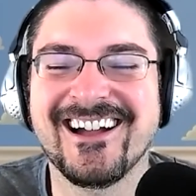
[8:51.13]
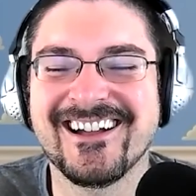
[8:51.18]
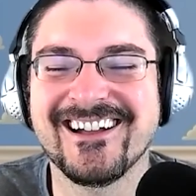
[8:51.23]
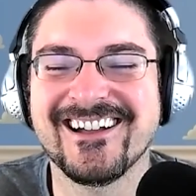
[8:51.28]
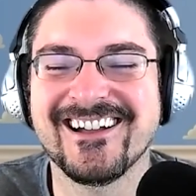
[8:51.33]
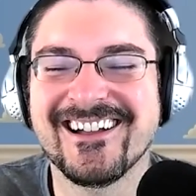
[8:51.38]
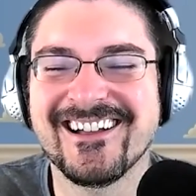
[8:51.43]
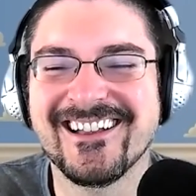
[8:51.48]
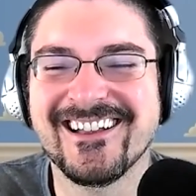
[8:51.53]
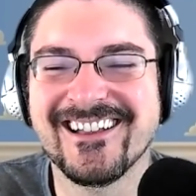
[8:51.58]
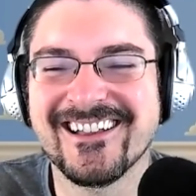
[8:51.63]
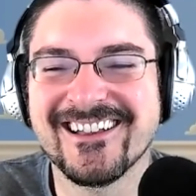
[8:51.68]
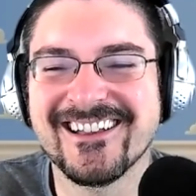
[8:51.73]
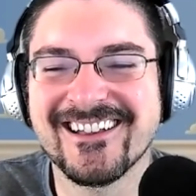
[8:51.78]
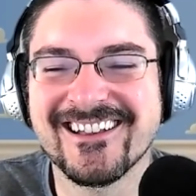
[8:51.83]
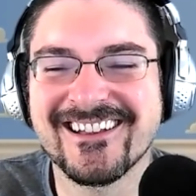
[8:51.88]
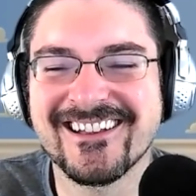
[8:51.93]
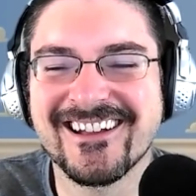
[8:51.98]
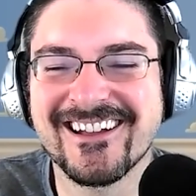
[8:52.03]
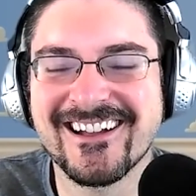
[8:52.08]

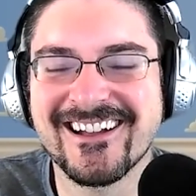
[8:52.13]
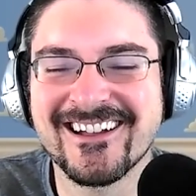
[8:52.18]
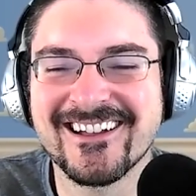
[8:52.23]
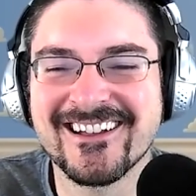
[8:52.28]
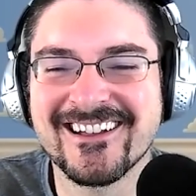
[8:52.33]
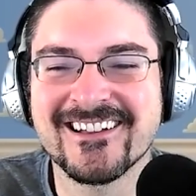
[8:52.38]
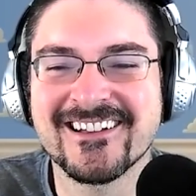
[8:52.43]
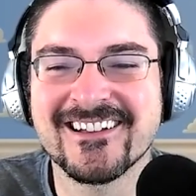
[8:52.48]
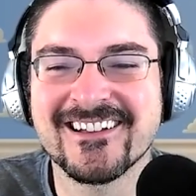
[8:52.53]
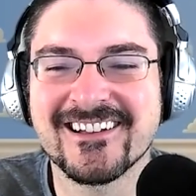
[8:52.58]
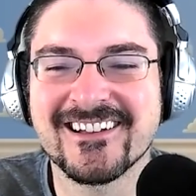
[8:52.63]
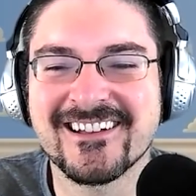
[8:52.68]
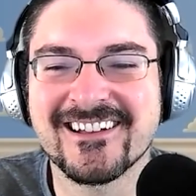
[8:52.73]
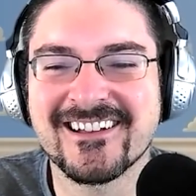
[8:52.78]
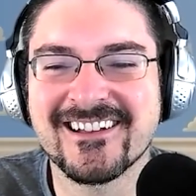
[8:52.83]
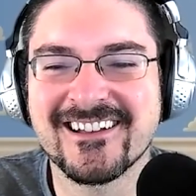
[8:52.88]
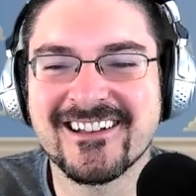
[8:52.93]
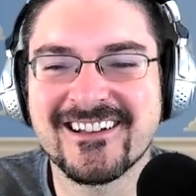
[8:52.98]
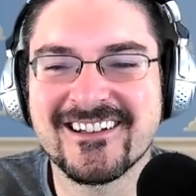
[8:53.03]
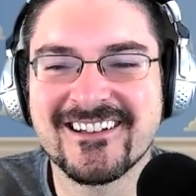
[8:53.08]

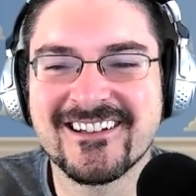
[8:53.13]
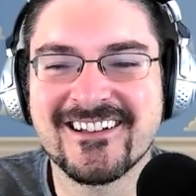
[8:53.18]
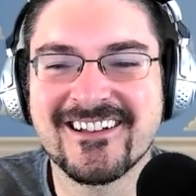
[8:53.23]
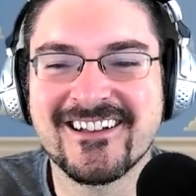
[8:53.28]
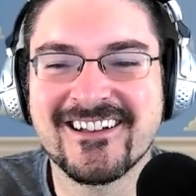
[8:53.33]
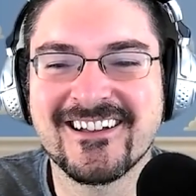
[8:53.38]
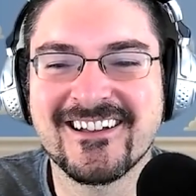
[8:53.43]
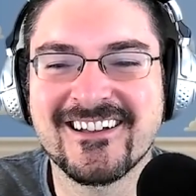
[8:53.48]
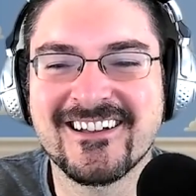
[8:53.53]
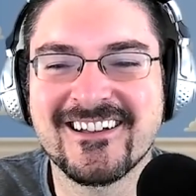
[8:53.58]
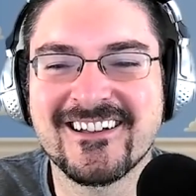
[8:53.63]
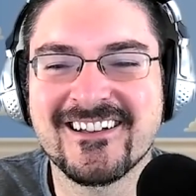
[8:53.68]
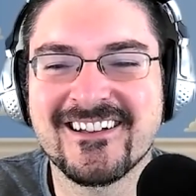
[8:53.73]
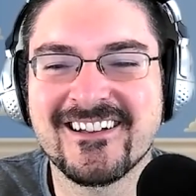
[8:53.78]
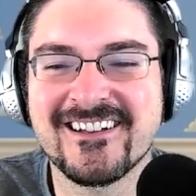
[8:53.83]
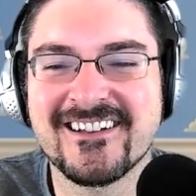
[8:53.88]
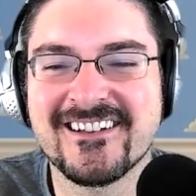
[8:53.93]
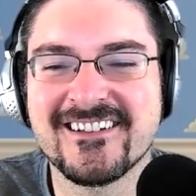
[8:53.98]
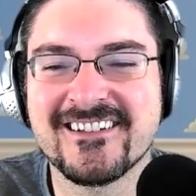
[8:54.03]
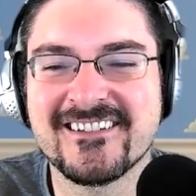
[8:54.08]

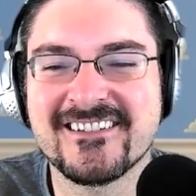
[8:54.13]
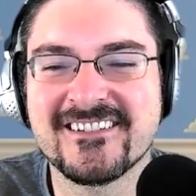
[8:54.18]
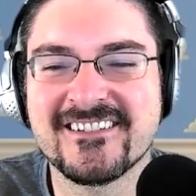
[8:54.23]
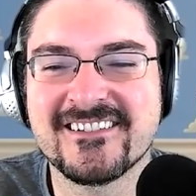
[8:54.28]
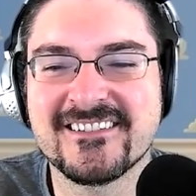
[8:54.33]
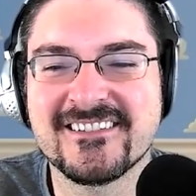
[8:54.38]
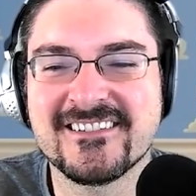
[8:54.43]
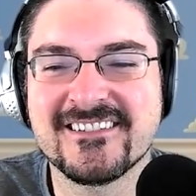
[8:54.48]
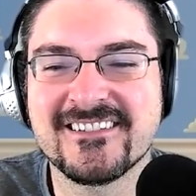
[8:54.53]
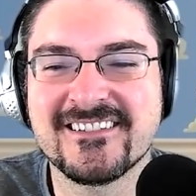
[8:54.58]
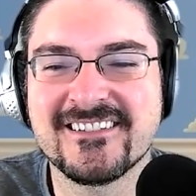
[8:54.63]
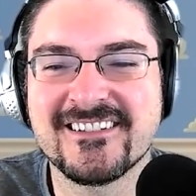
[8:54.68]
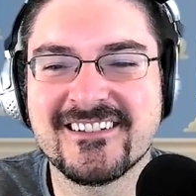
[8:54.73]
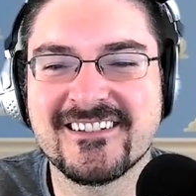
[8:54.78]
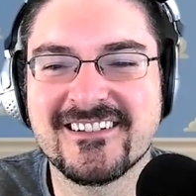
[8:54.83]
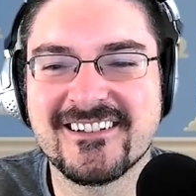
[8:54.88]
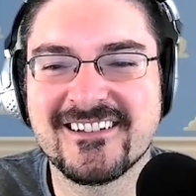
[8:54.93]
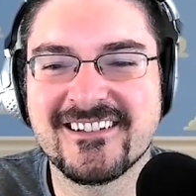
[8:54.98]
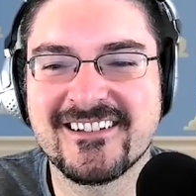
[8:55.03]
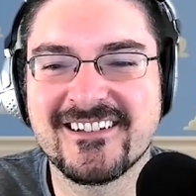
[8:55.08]

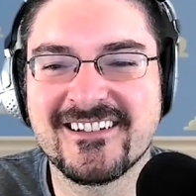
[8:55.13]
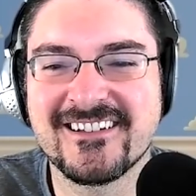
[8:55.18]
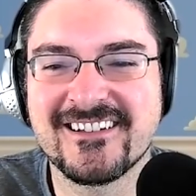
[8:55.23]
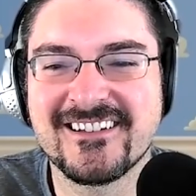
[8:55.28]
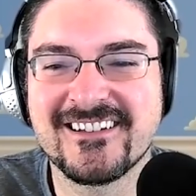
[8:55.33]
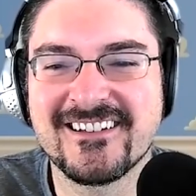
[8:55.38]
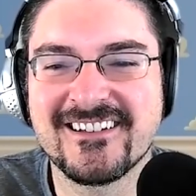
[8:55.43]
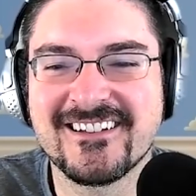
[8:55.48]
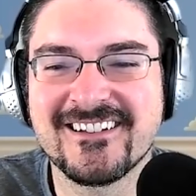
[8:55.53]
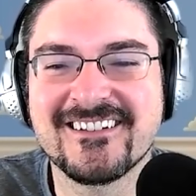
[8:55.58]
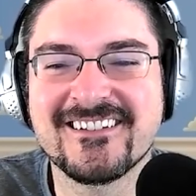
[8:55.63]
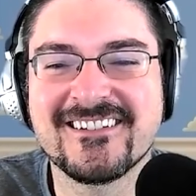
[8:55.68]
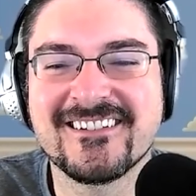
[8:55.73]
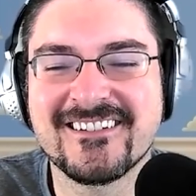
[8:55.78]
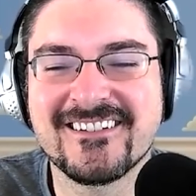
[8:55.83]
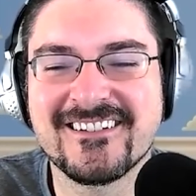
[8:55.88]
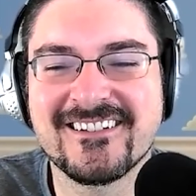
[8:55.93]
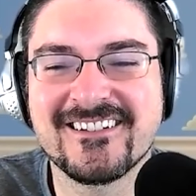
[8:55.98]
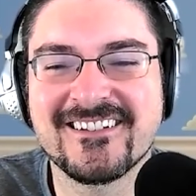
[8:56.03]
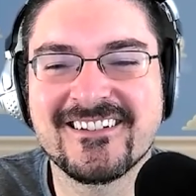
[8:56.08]

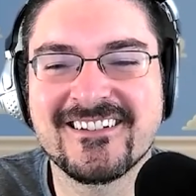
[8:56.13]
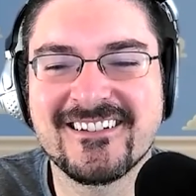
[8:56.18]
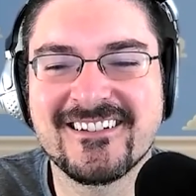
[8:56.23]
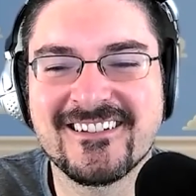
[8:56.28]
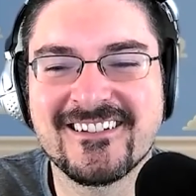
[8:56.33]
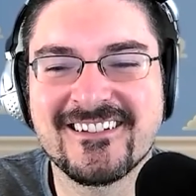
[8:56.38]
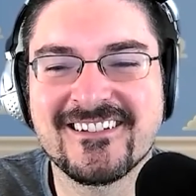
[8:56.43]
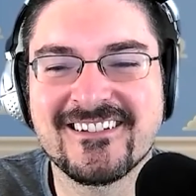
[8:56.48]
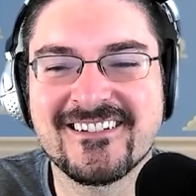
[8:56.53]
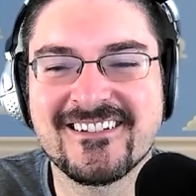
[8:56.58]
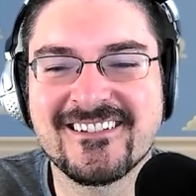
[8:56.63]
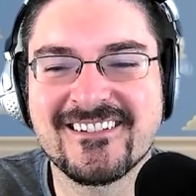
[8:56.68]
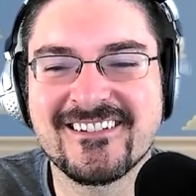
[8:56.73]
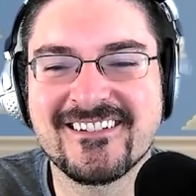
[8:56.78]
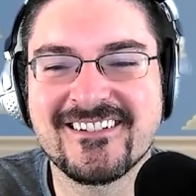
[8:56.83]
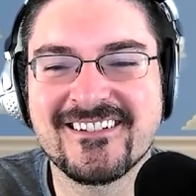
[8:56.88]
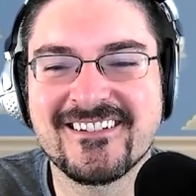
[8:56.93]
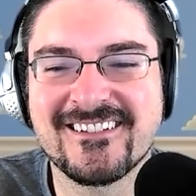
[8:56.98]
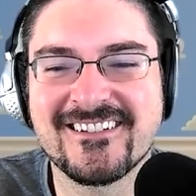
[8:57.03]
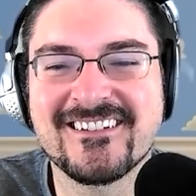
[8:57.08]

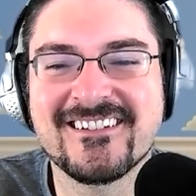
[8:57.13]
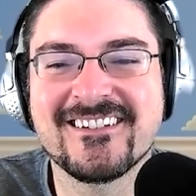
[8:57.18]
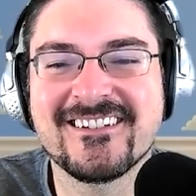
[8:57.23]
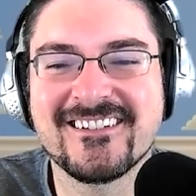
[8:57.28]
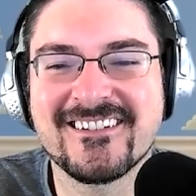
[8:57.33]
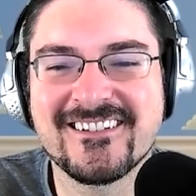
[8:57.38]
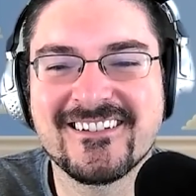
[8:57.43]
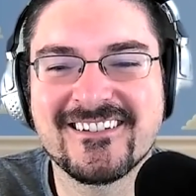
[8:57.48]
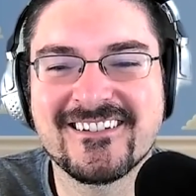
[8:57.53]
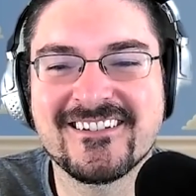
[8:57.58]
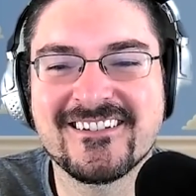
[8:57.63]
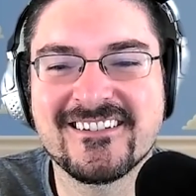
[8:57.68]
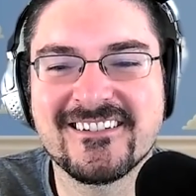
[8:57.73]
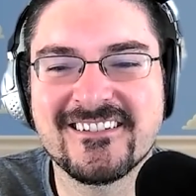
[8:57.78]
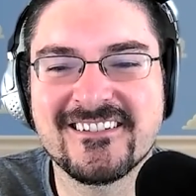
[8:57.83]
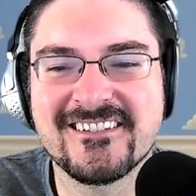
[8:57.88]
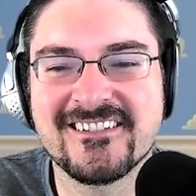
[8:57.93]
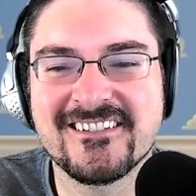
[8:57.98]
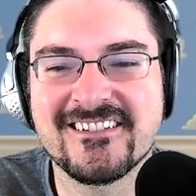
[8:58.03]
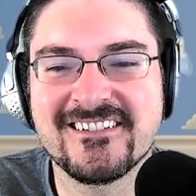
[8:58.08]

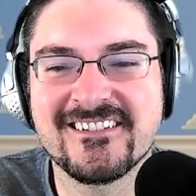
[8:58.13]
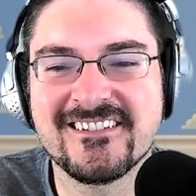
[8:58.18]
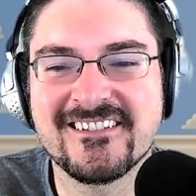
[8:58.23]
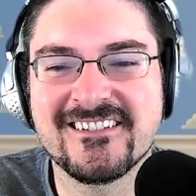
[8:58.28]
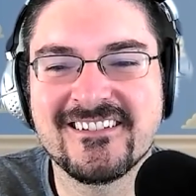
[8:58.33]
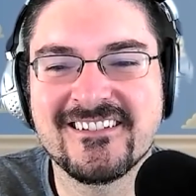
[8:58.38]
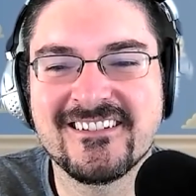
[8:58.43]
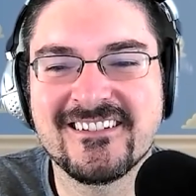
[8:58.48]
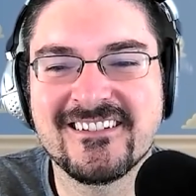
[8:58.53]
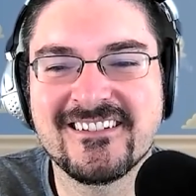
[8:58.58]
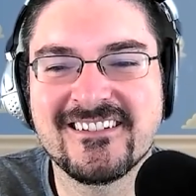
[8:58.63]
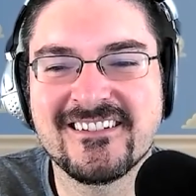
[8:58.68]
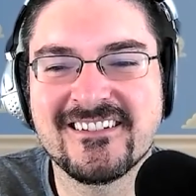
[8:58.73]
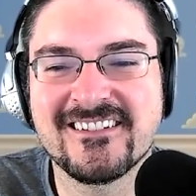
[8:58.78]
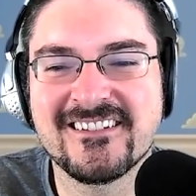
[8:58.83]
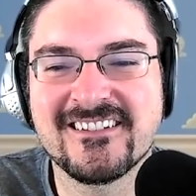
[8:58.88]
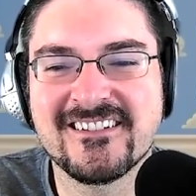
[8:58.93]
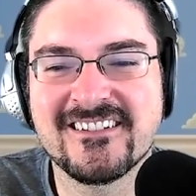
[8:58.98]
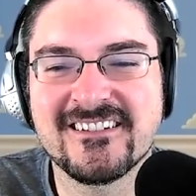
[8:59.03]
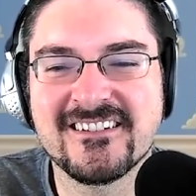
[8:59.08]
[no speech]